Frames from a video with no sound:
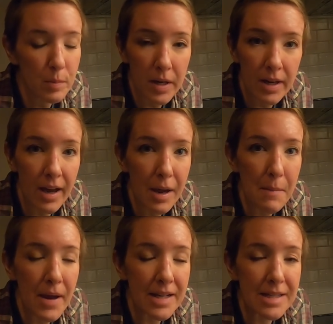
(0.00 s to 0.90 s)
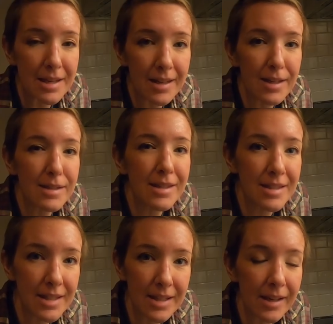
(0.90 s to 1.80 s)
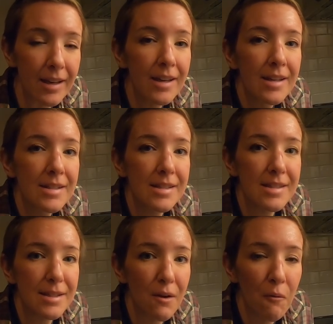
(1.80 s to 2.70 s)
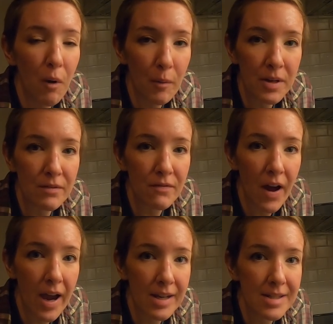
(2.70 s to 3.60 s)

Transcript: But I'm excited to dig to see what we can find,